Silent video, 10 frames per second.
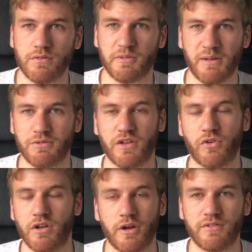So people that have
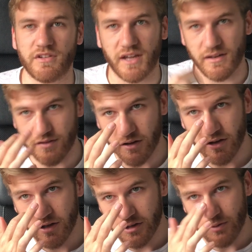got loads of data
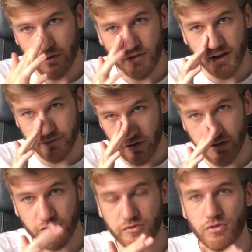want to take
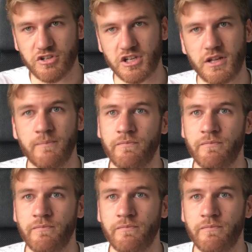advantage of 4G.